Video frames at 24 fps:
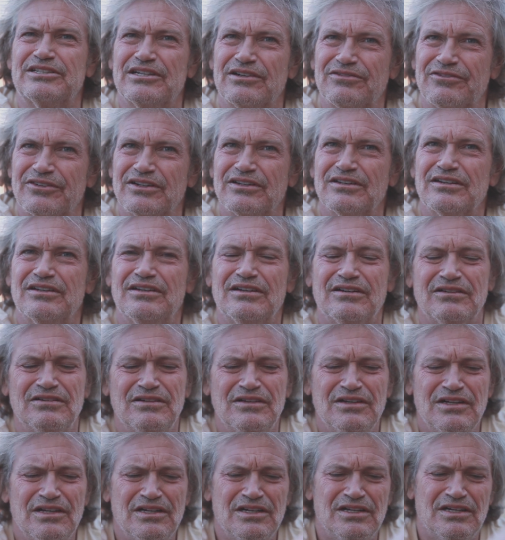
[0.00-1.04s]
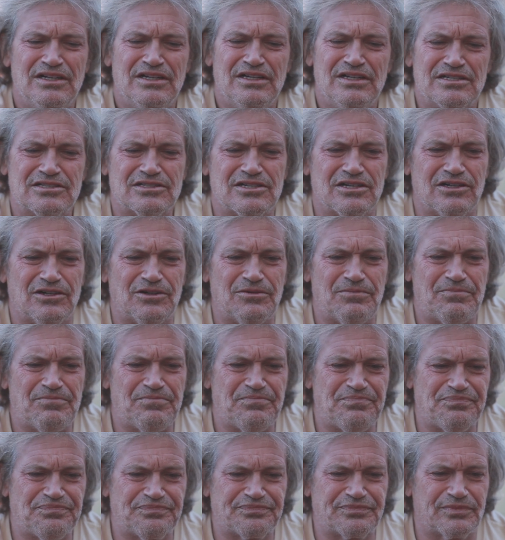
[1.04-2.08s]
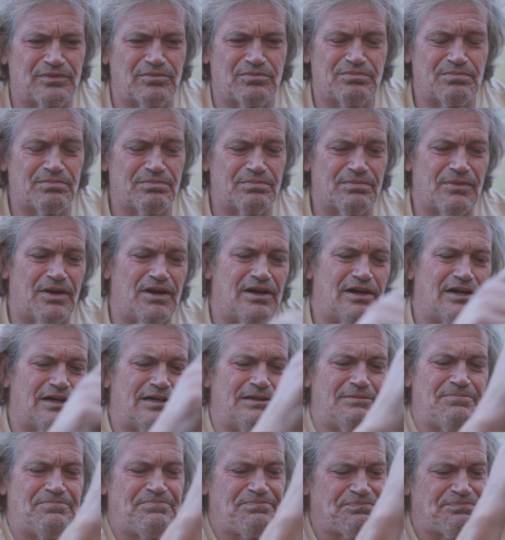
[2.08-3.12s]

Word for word: different, you know. So, uh,